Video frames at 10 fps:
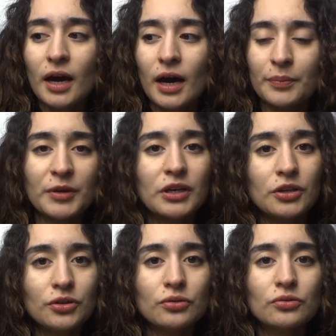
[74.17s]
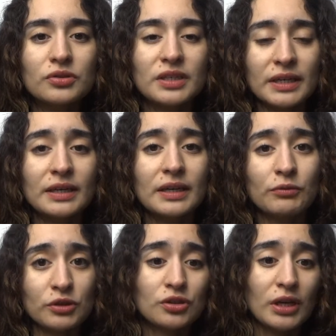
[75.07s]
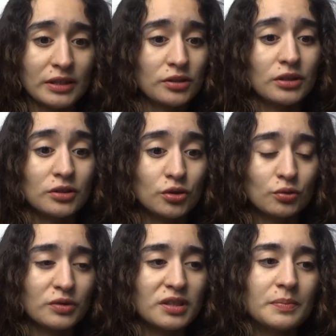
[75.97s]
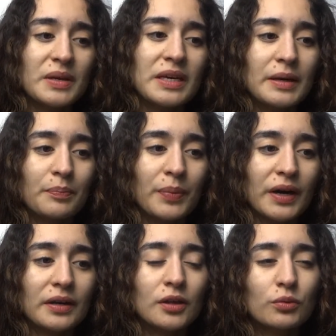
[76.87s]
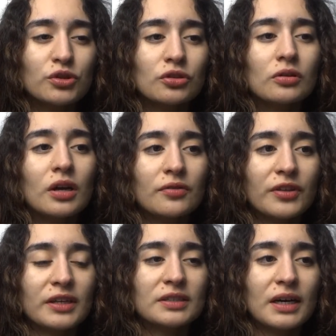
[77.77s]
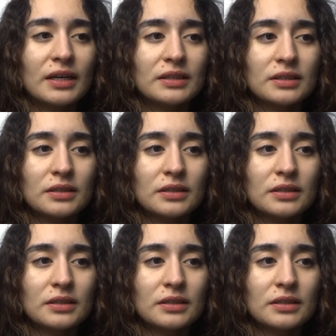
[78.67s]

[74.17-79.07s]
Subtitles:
I'm going to use it as it suits me, but there were still a lot of things that I,